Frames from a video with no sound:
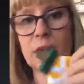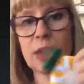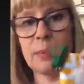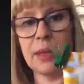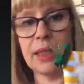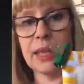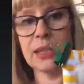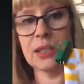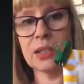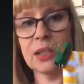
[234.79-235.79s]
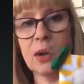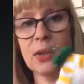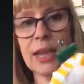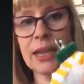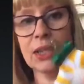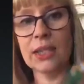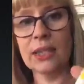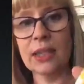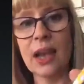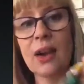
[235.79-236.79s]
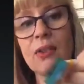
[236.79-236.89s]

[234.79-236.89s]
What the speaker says: clumpy things just to hold the edges